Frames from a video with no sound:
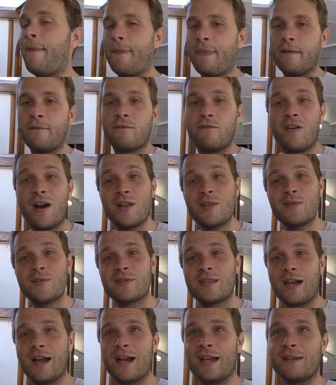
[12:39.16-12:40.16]
The fun
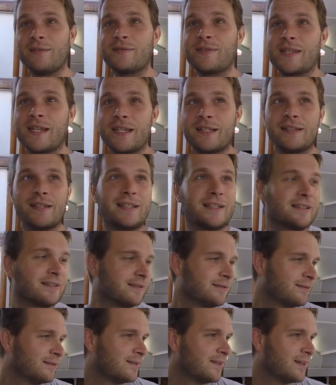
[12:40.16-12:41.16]
side of sailing.
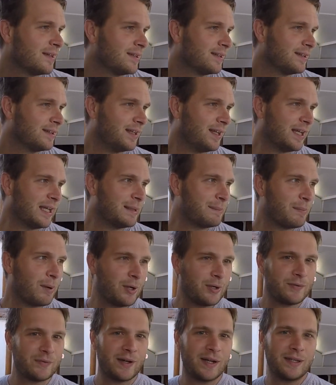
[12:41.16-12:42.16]
Getting a
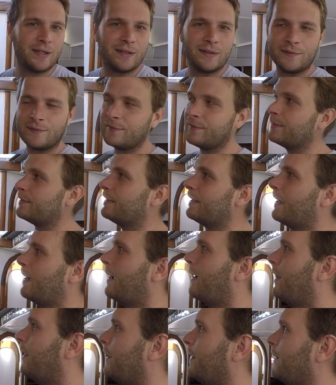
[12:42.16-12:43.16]
boat ready.
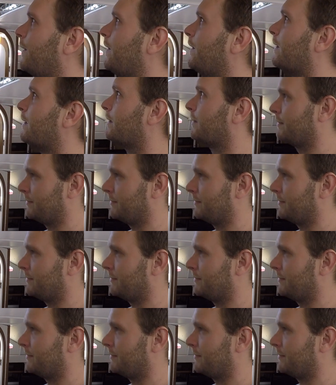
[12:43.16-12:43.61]
Yay!